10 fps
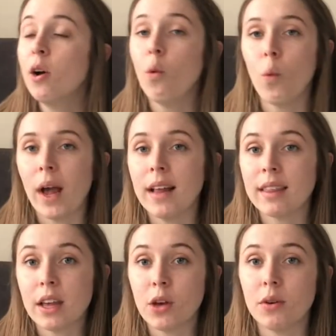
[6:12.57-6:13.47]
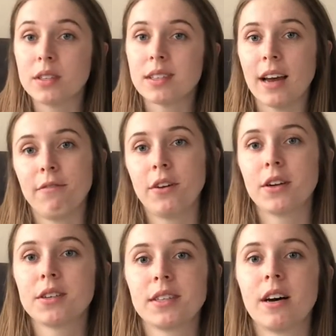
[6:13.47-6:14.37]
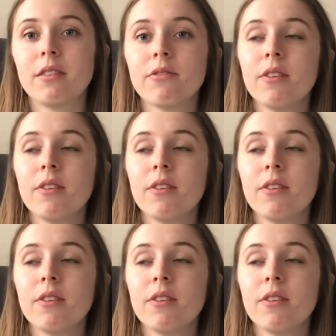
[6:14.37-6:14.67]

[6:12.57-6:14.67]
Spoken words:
weight that you had set for yourself.